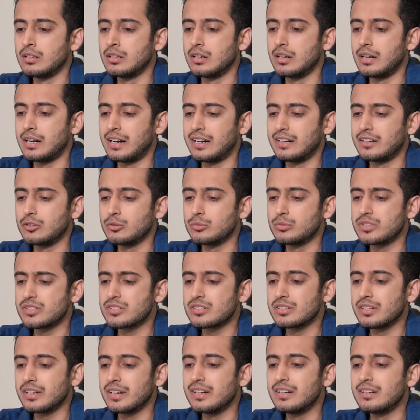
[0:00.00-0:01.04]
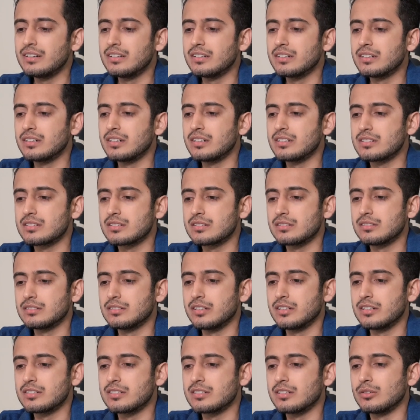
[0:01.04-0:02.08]
And towards the end, there is
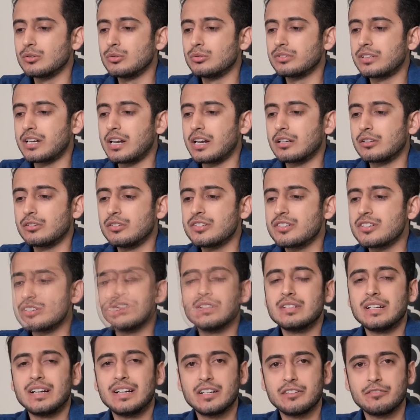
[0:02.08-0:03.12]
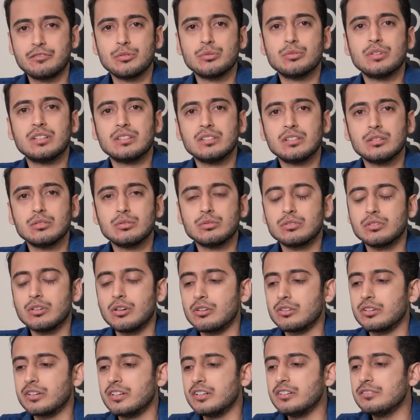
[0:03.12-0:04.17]
the loan calculations, that if you run the loan
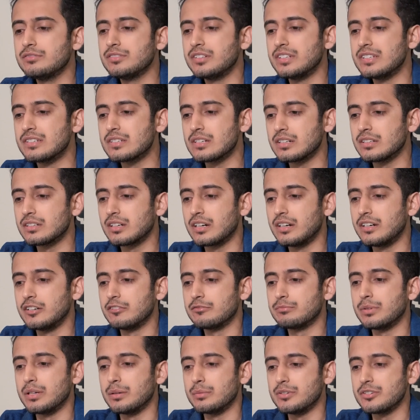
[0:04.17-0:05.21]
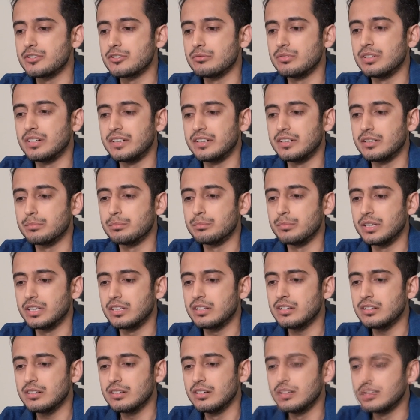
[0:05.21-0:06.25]
long enough, these are the kind of payments you will end up
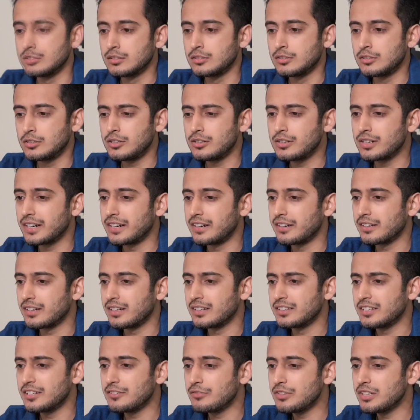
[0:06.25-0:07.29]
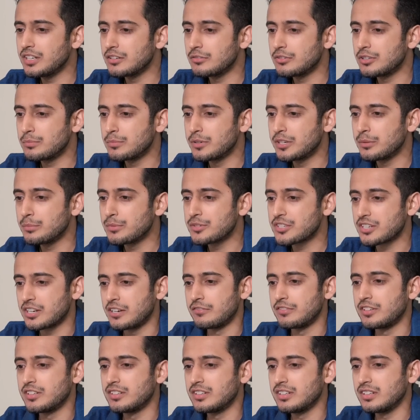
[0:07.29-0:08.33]
making. All right, I think we covered pretty much
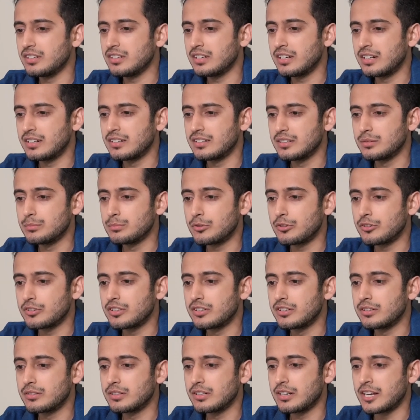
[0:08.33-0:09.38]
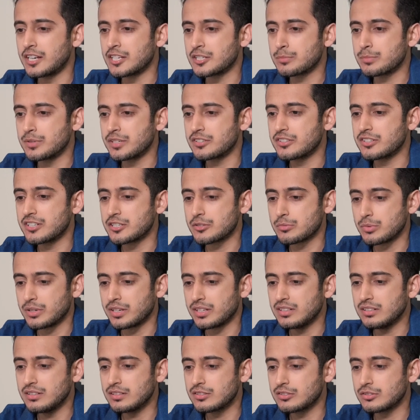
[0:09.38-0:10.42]
everything and the important aspects as
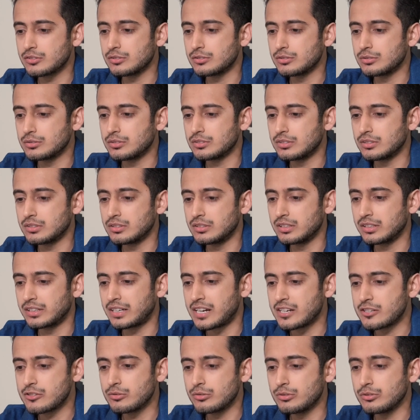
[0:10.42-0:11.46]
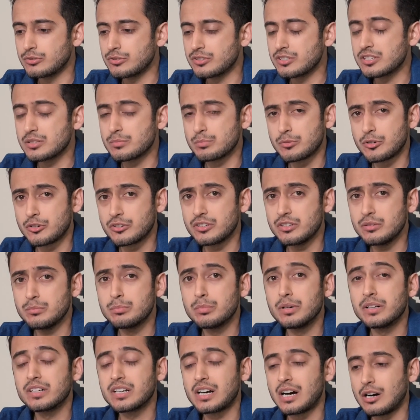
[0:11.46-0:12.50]
well. So the cash to close is important,
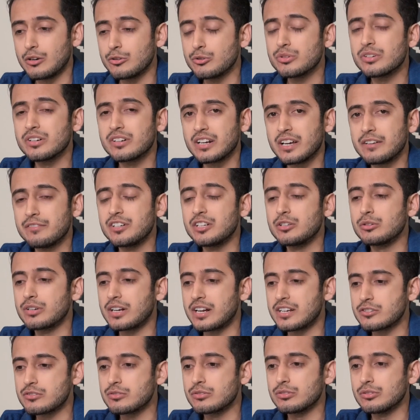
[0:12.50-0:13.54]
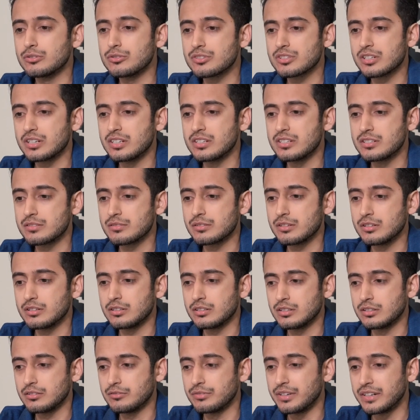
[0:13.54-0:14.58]
but how you're arriving to cash to close is
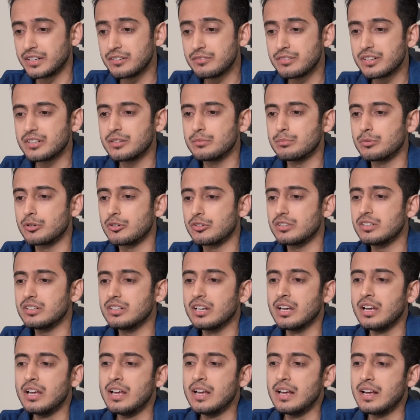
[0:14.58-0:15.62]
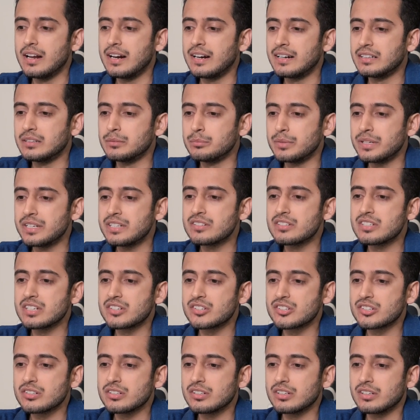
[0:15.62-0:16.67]
very, very important. And the main
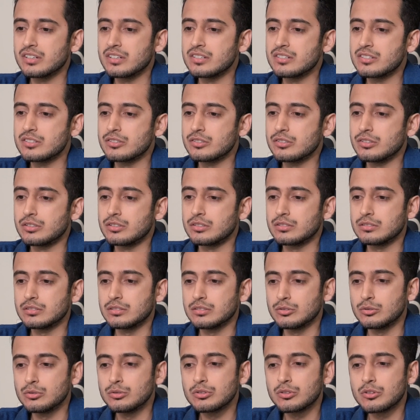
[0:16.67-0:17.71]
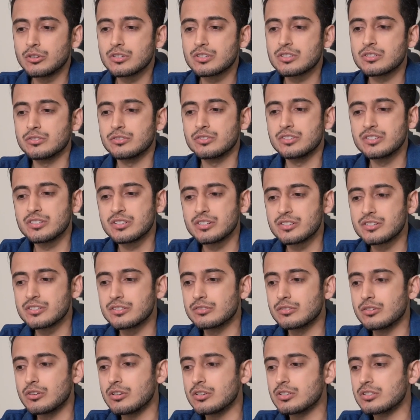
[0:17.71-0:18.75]
section is your loan cost,
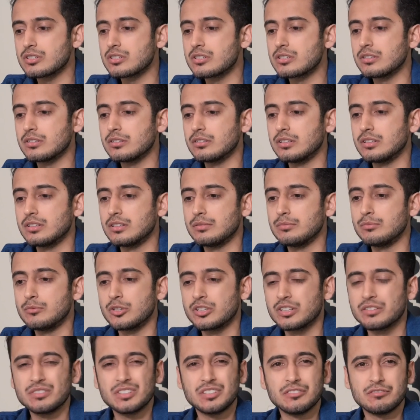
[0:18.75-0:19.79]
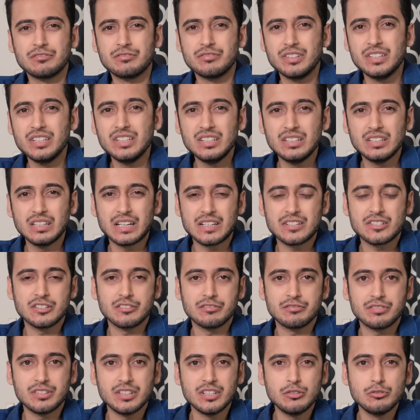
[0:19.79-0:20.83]
origination cost, whatever the fee,
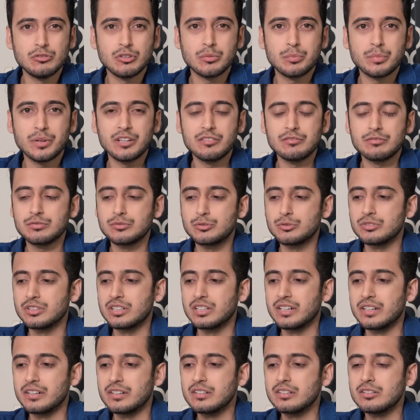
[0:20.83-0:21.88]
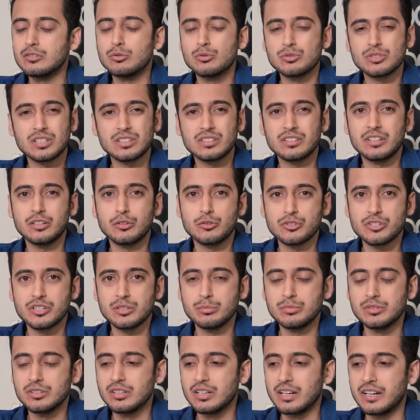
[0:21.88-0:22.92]
extra fee you are paying to the lender, those are the
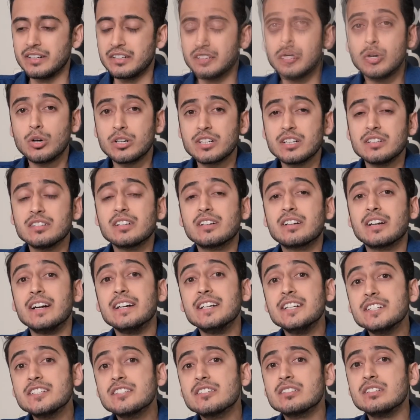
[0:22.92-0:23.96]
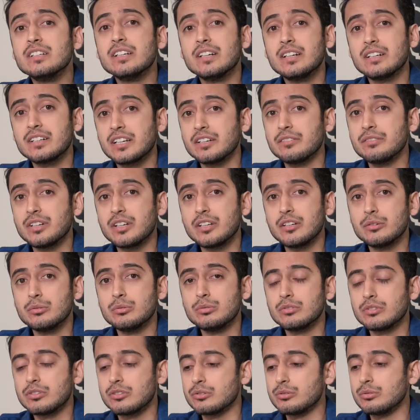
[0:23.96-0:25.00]
negotiable items. What are the credits they are giving
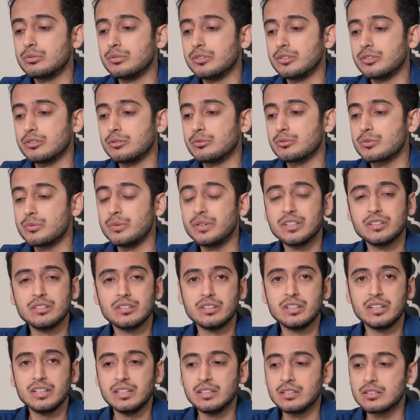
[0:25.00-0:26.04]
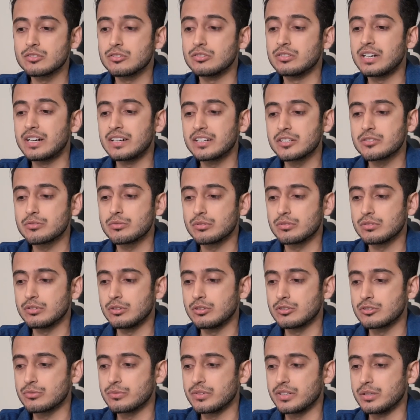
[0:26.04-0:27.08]
you to, sweeten the deal? So that is
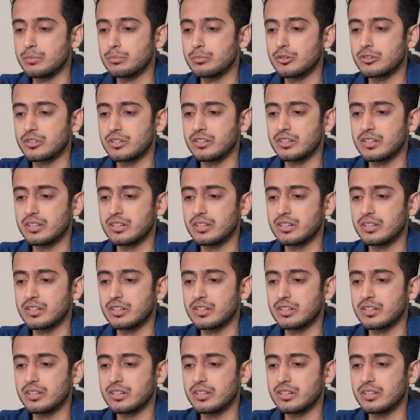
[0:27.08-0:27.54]
also very important.